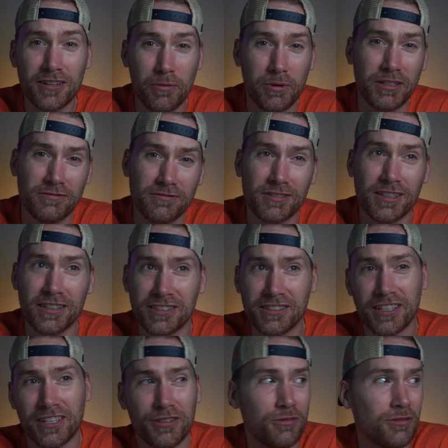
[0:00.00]
I mean, unless
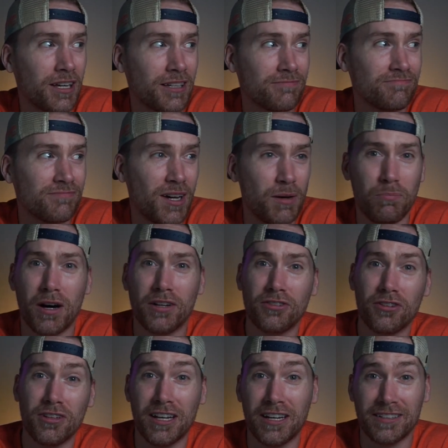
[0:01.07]
I could do like a
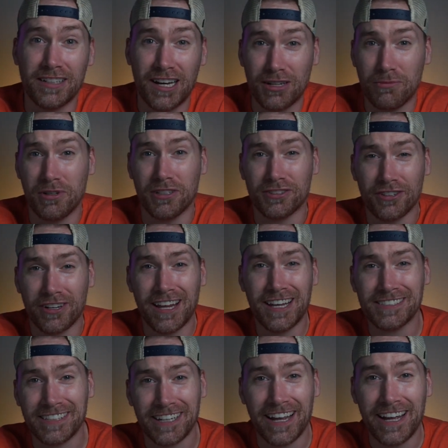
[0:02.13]
bundle on how to be a
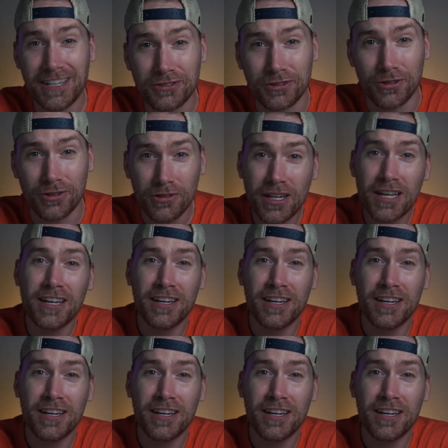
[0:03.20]
sarcastic asshole.